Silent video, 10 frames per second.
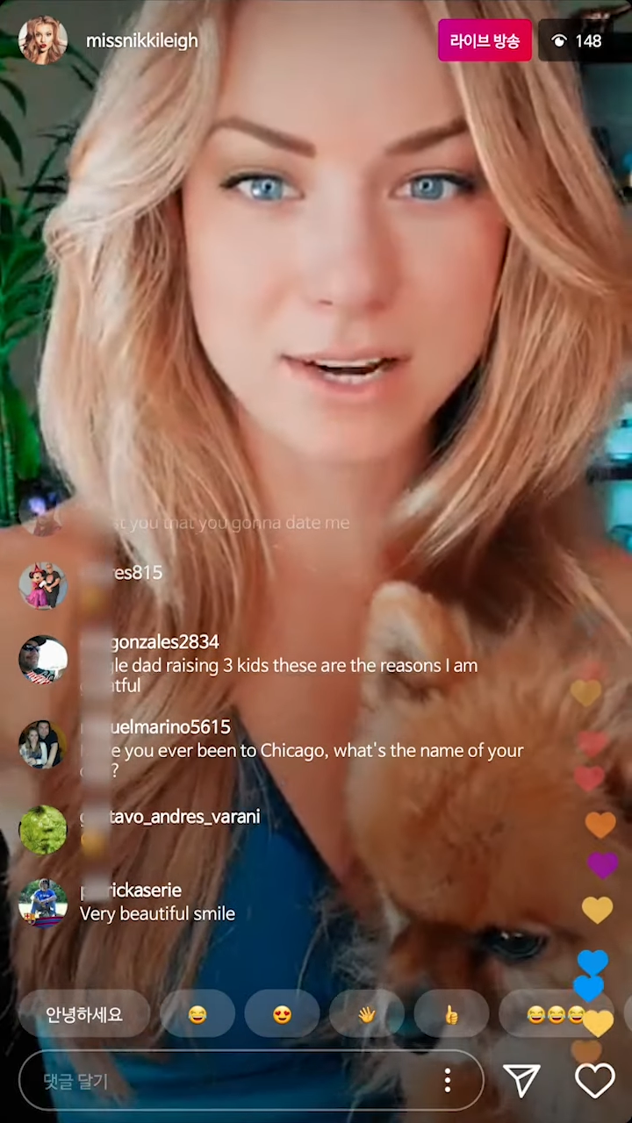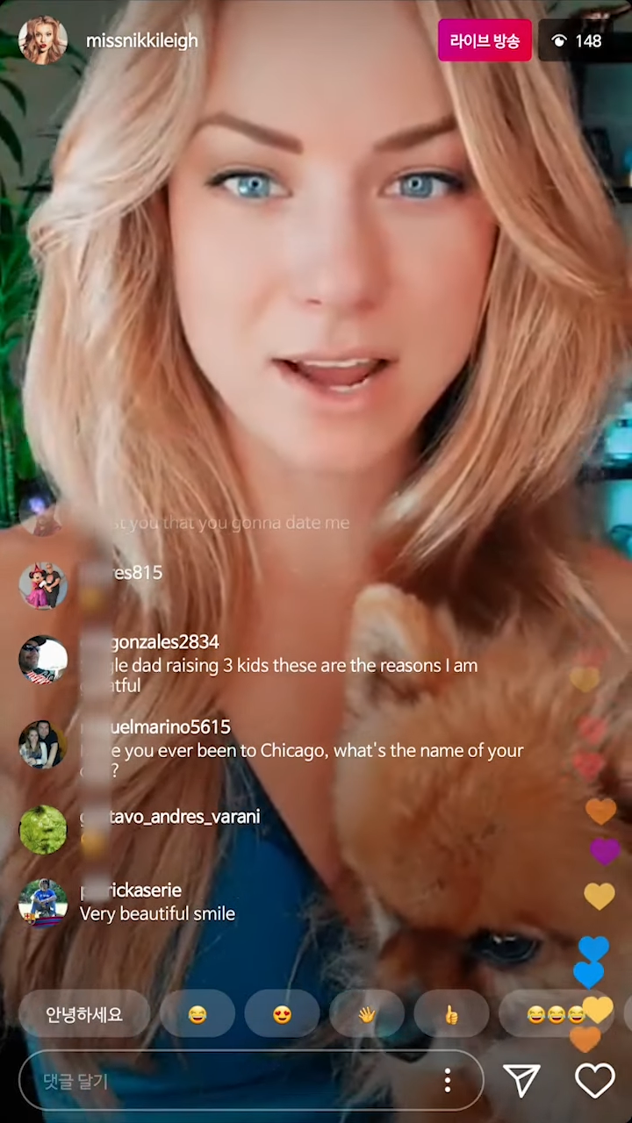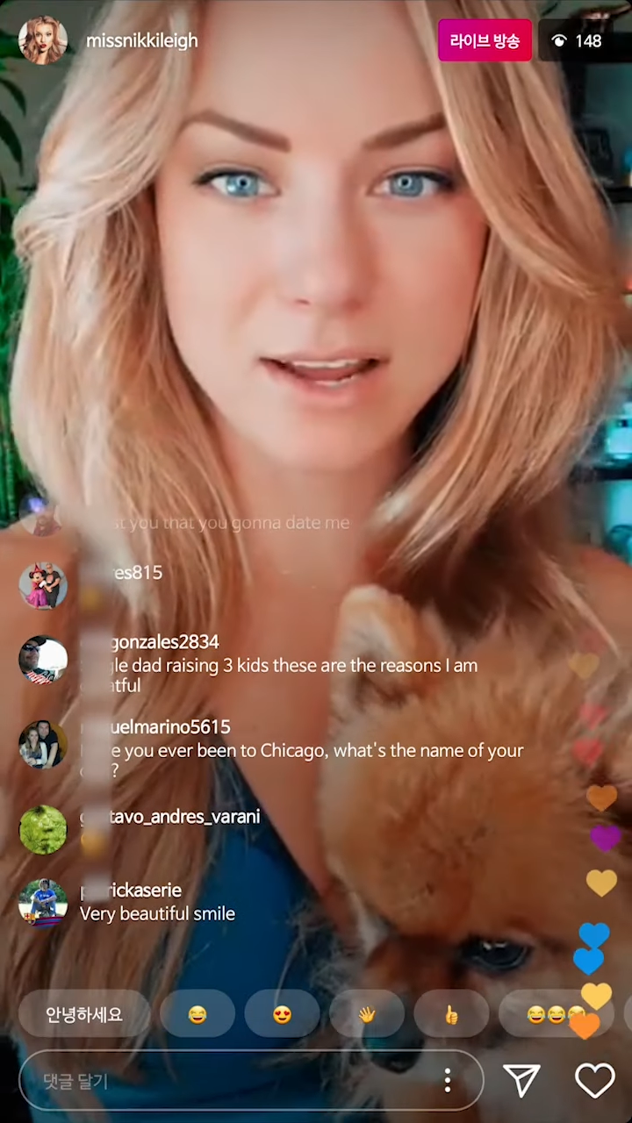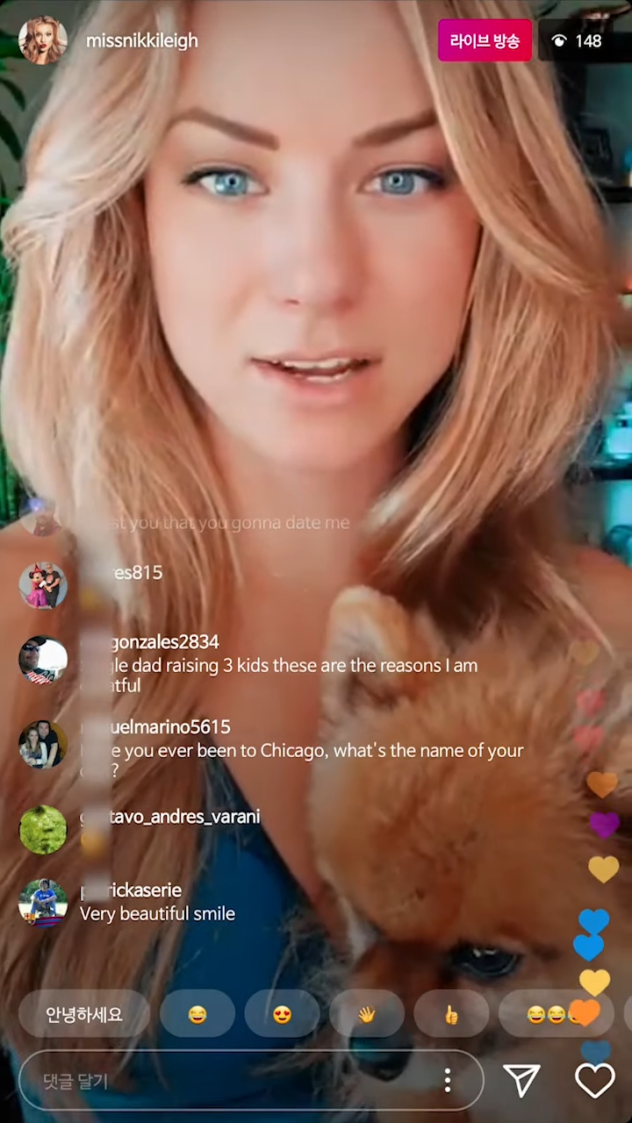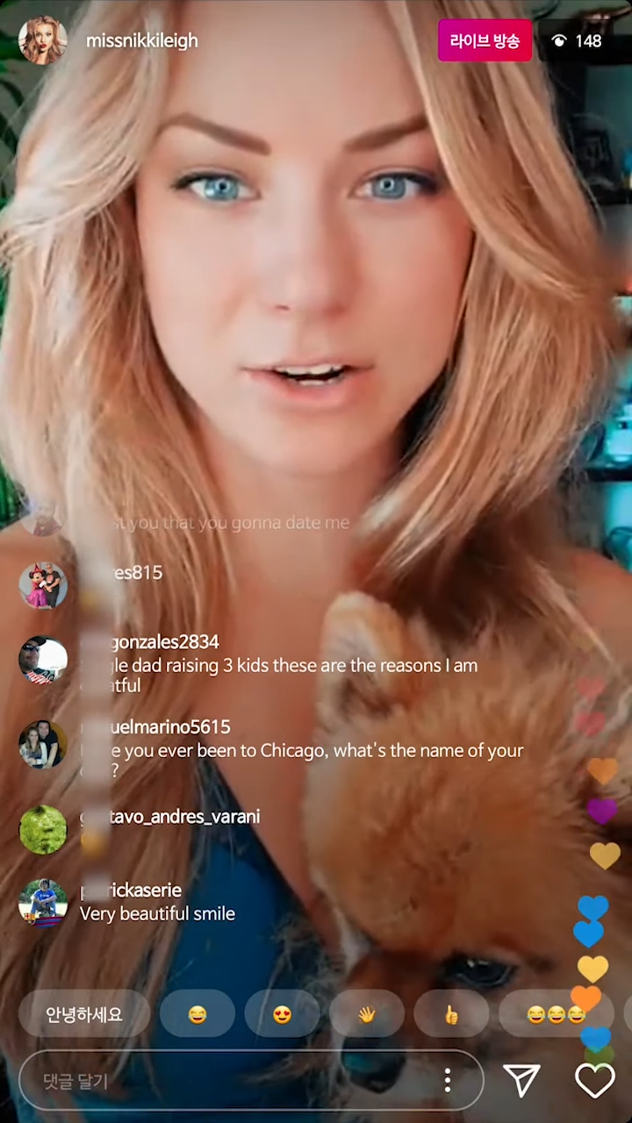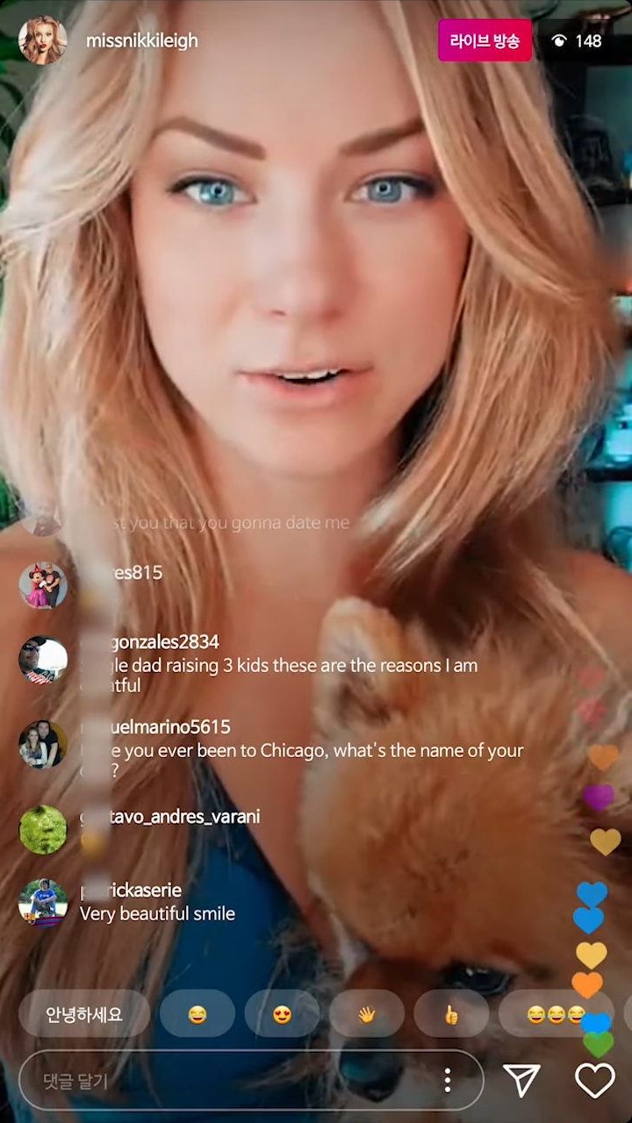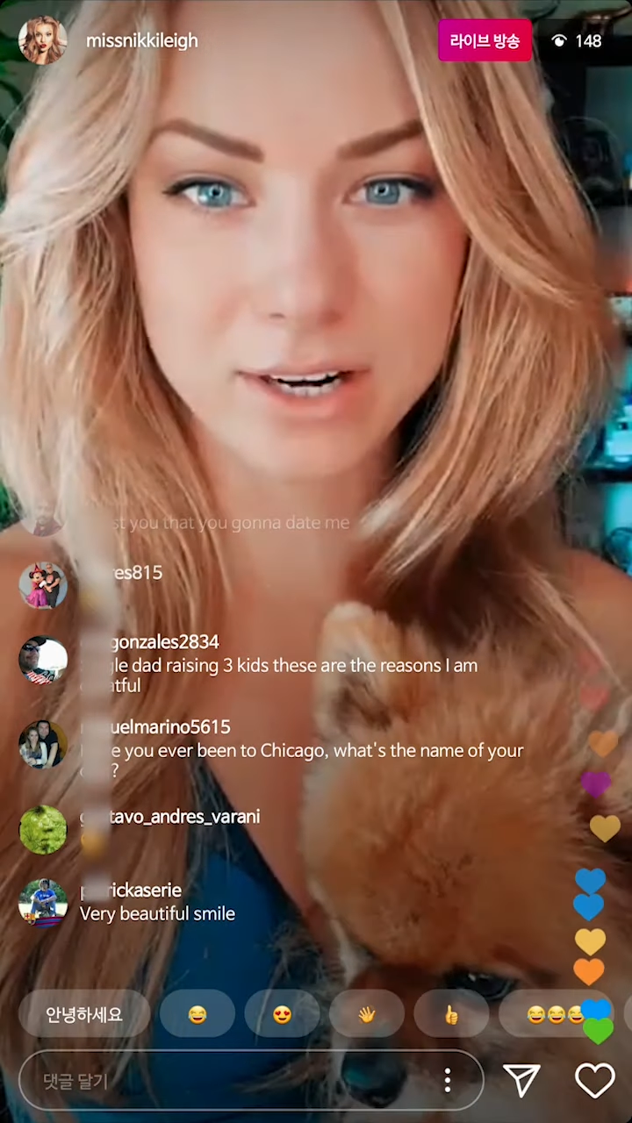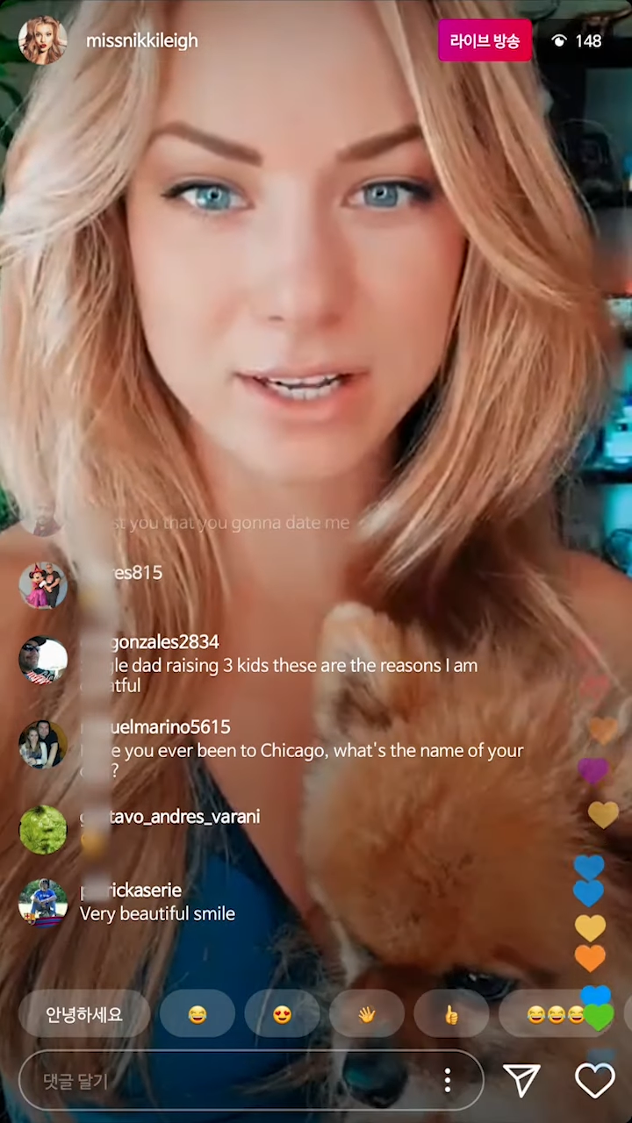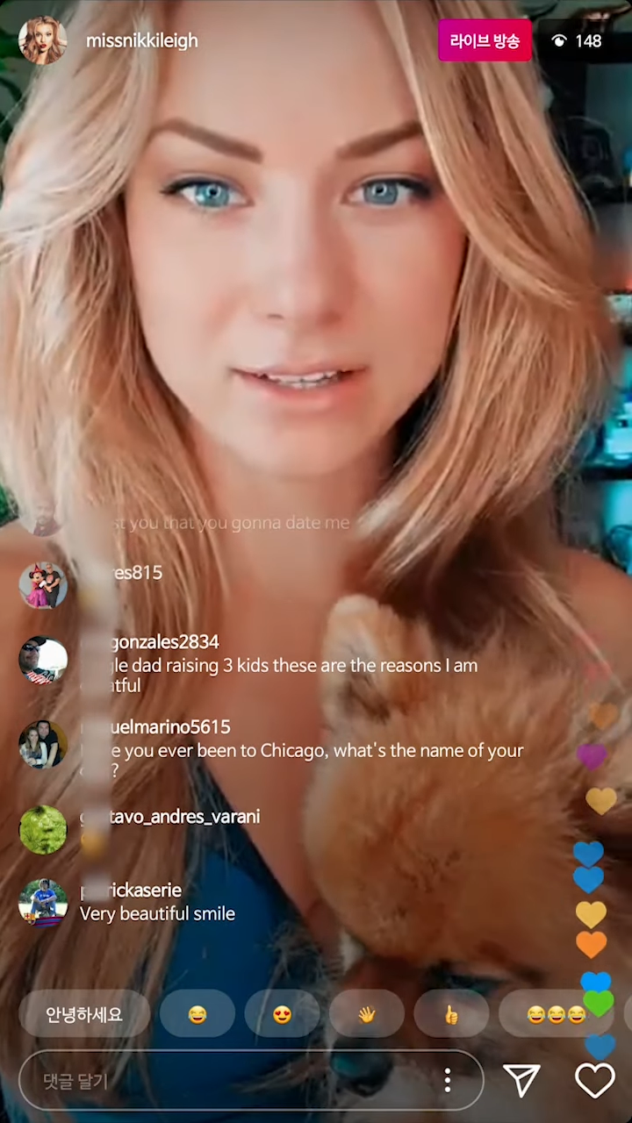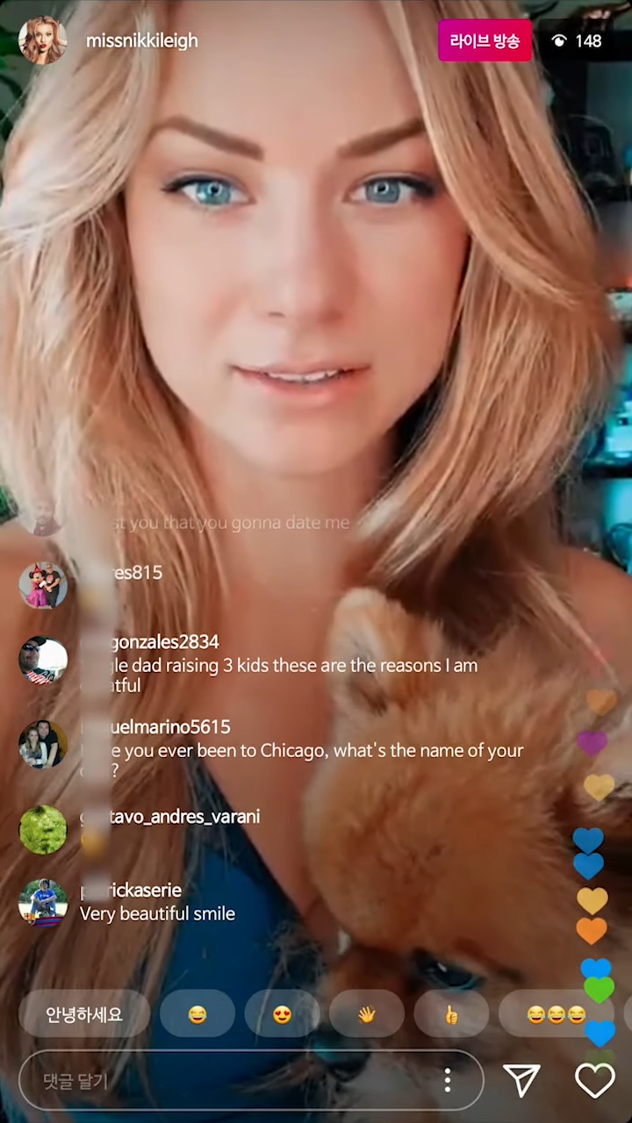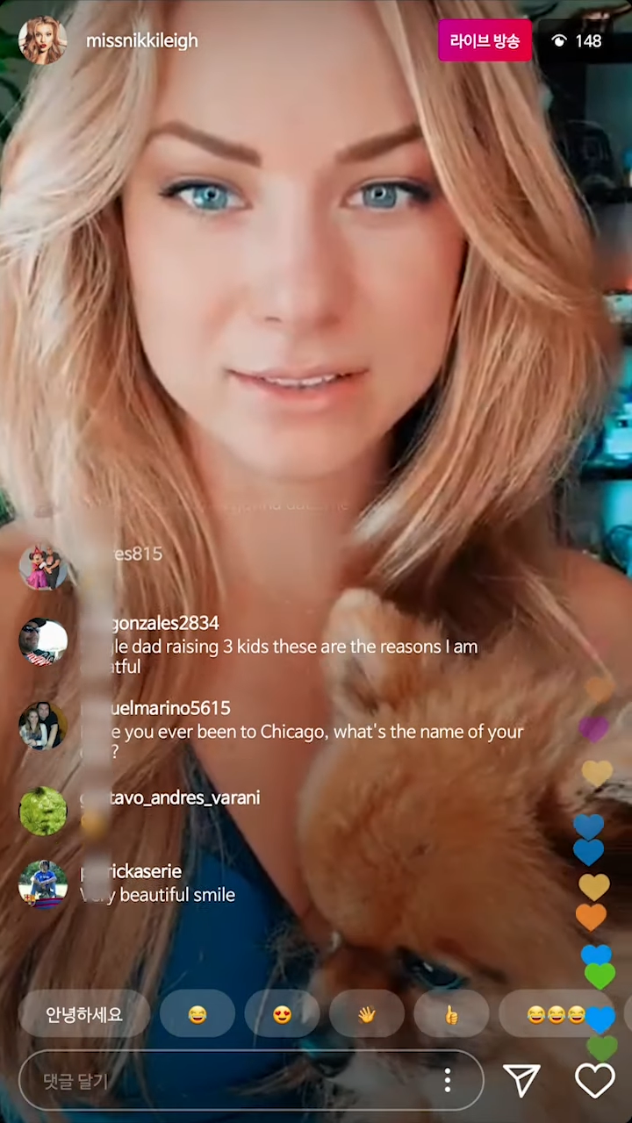I agree.